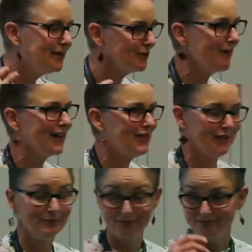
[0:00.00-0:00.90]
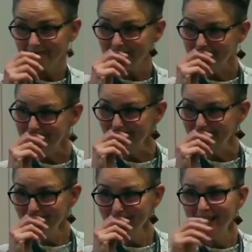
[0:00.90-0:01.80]
interaction.
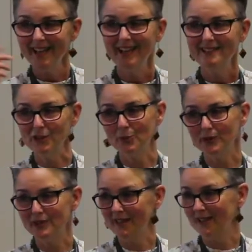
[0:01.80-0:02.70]
This was